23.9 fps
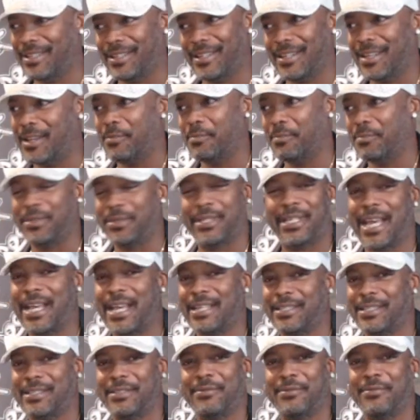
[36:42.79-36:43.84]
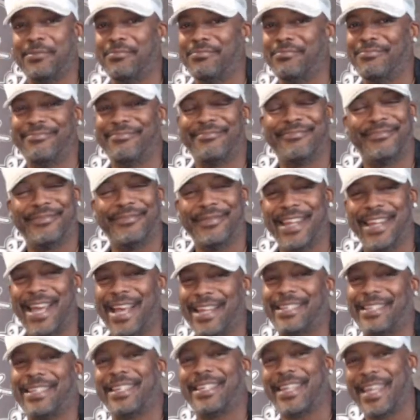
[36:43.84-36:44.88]
Now that's not
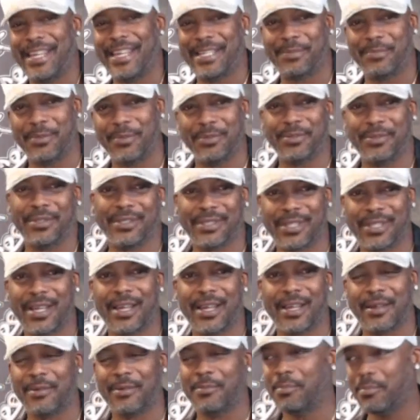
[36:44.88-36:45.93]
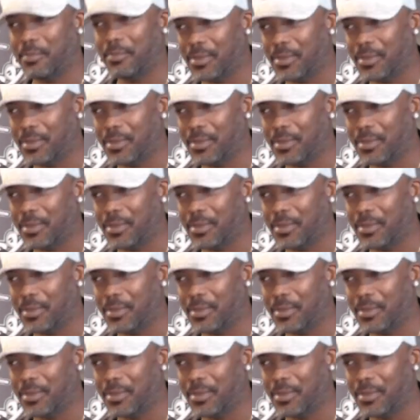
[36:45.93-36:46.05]
the case most of the time.